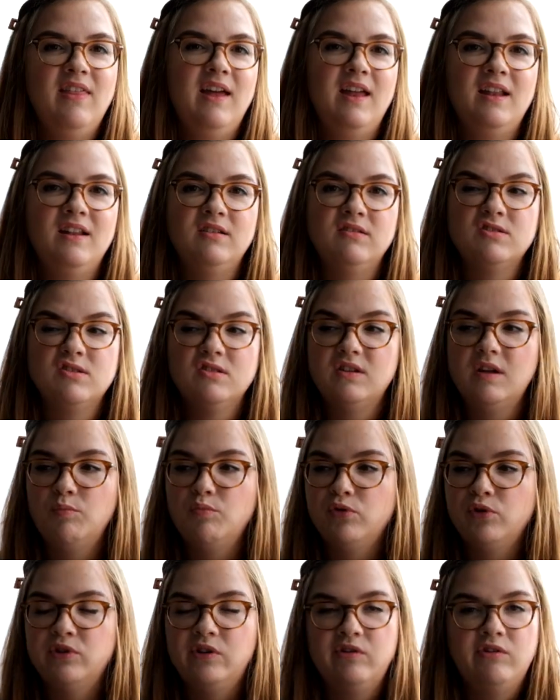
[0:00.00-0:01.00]
then just
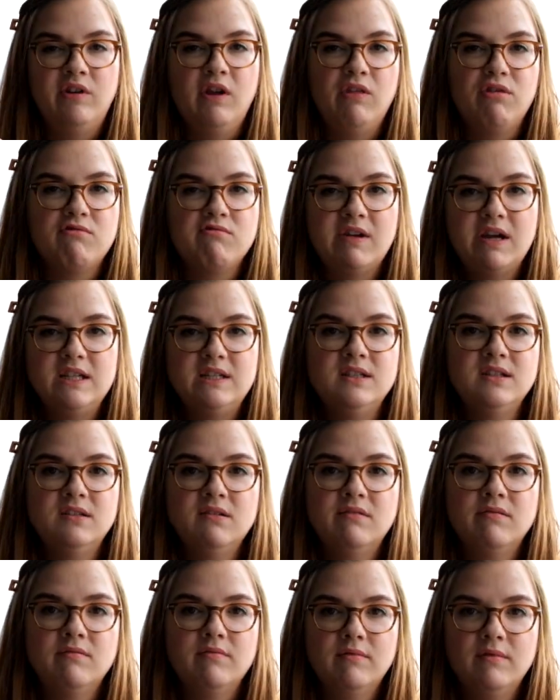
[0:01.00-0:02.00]
embroidery thread
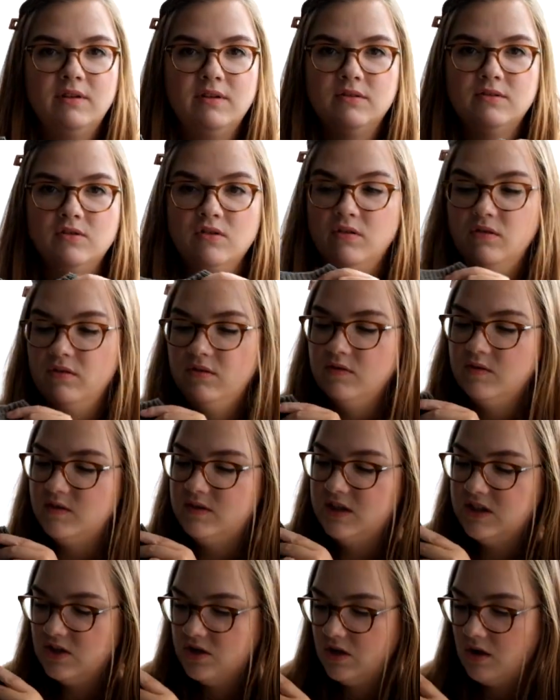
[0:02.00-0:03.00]
to
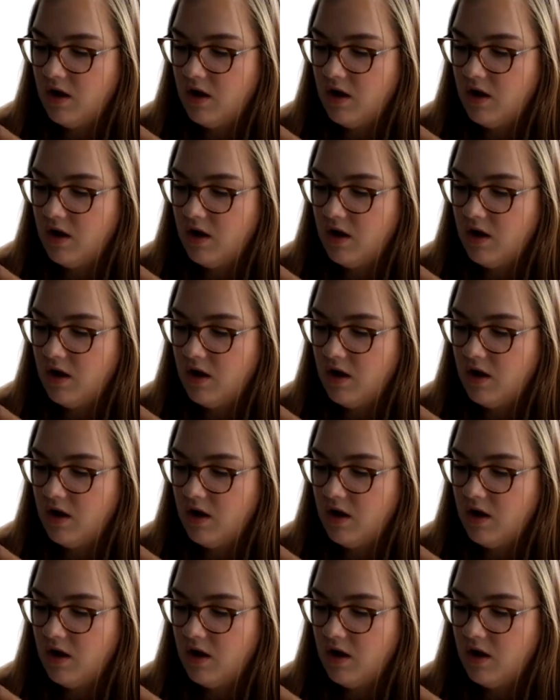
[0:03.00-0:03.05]
stitch it